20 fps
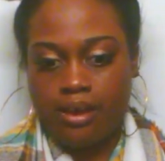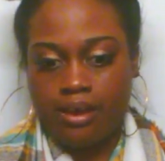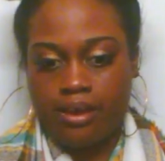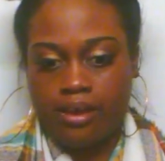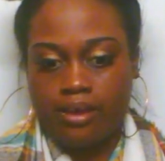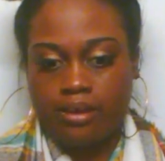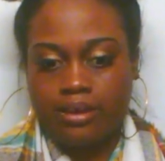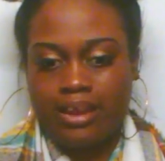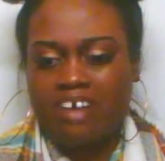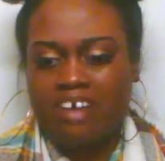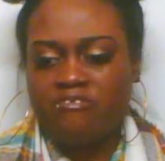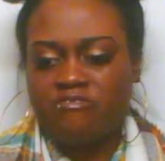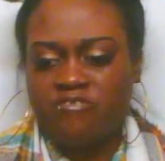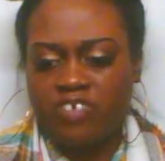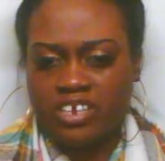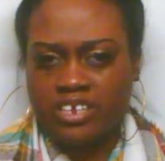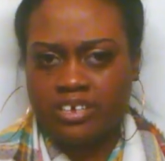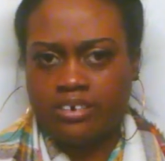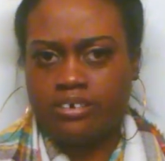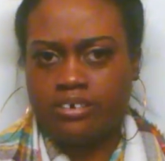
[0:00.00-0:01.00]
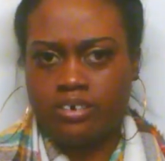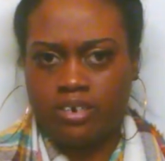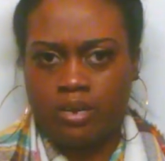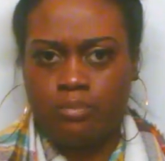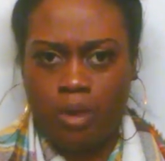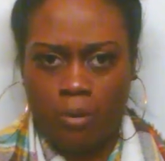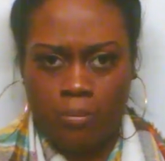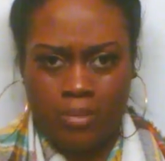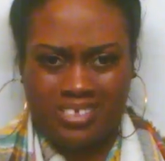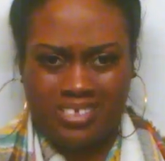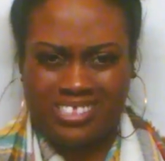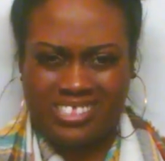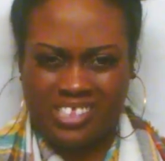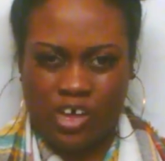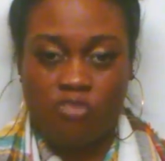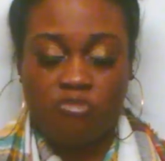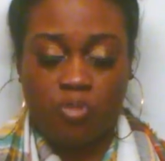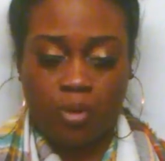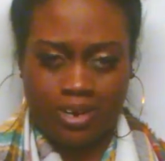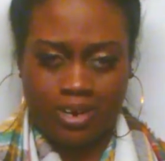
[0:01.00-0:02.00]
and not feeling good about
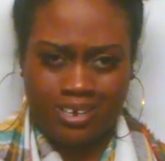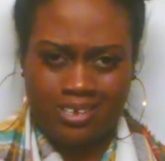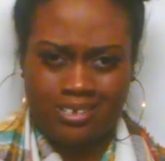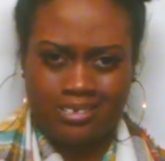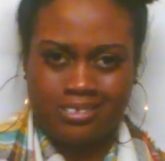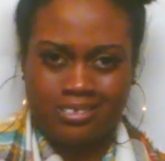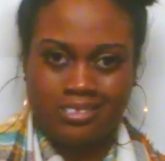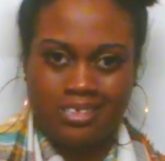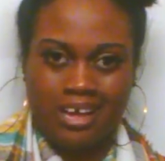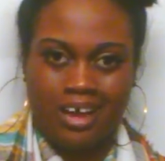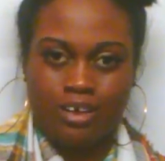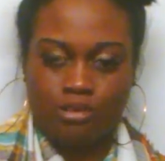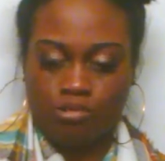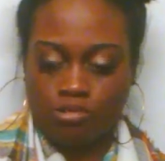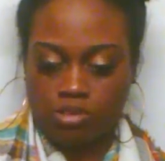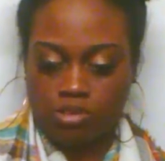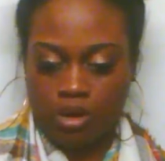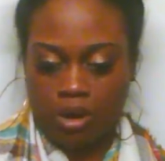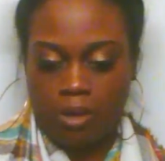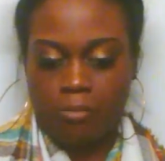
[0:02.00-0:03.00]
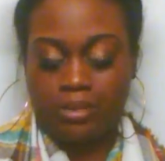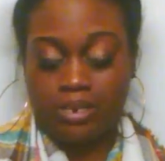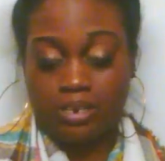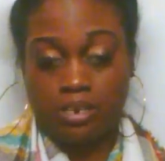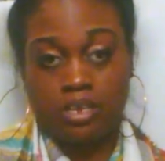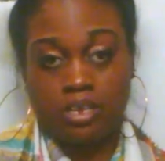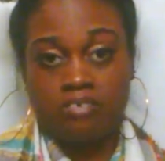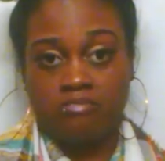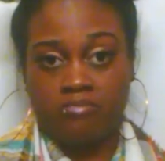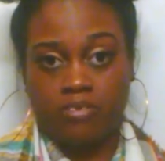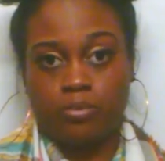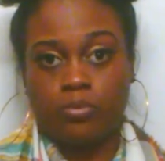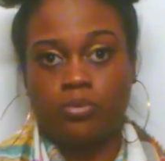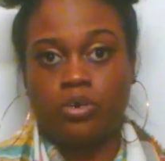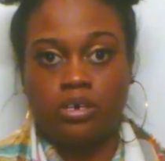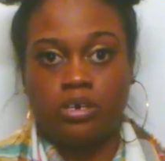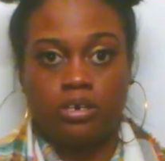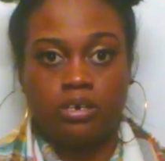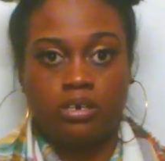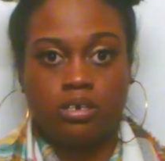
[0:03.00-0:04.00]
myself on the inside, you start believing
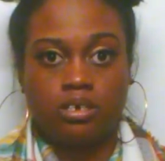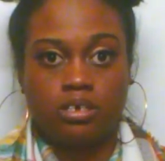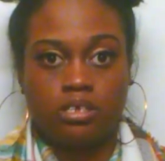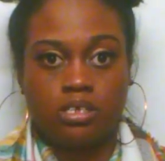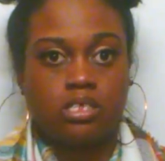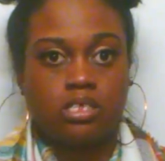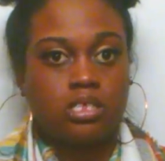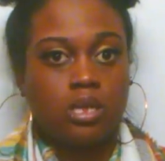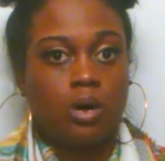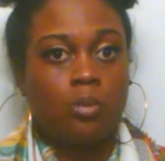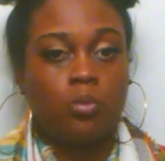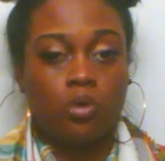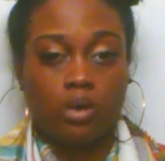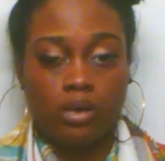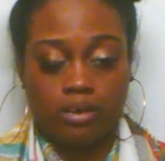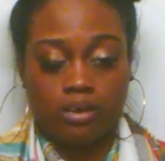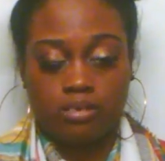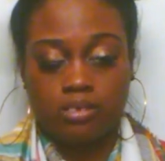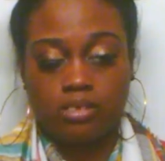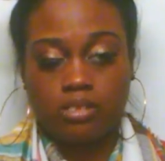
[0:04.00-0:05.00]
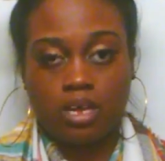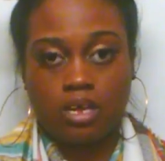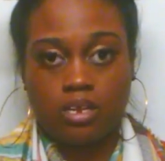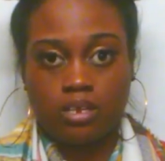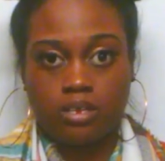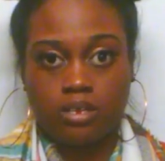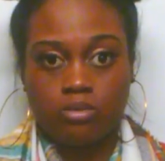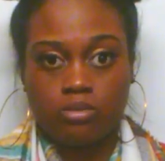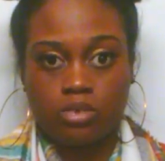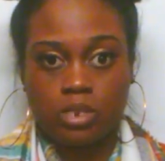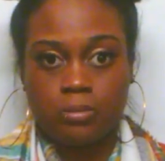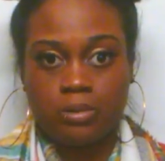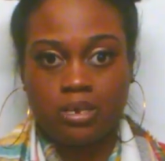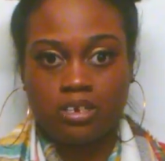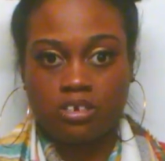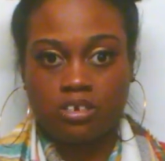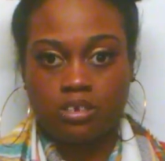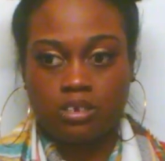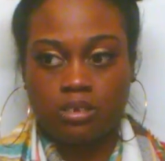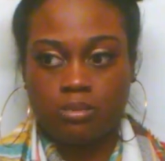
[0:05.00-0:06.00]
what someone is telling you,
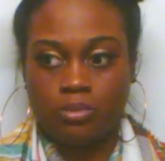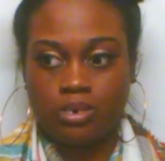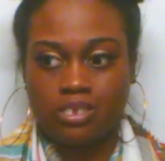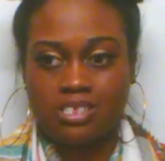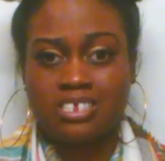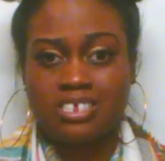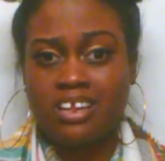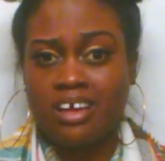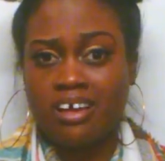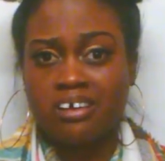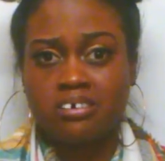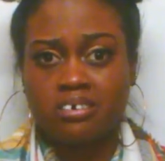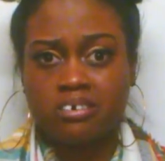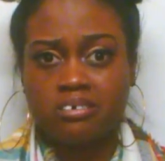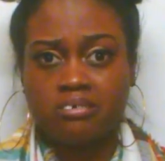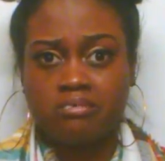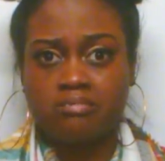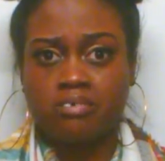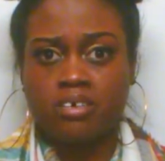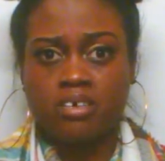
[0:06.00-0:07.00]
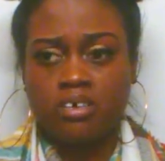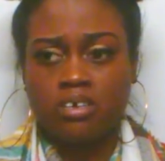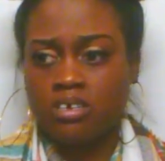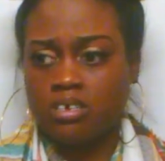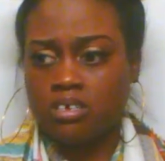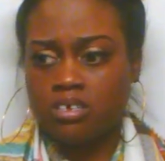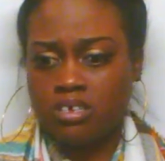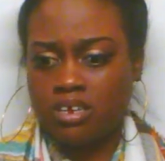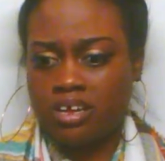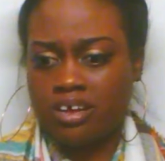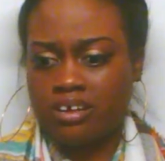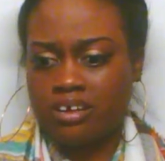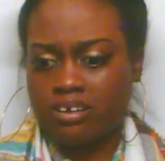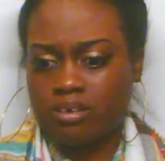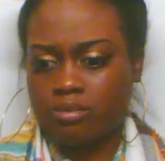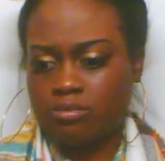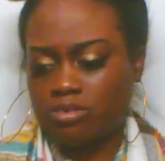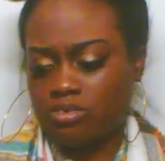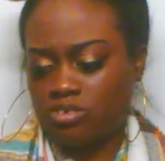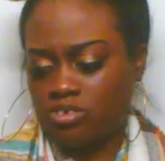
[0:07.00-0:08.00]
especially when it's negative. You're
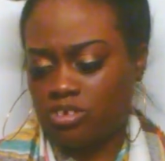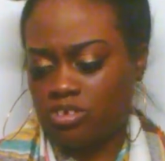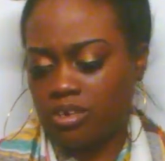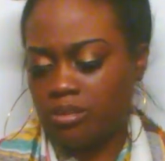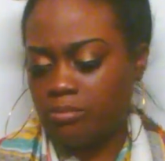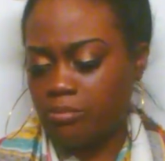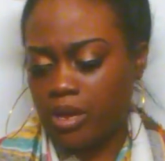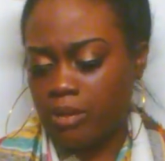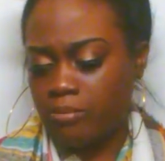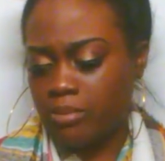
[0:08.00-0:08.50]
like, well, shit,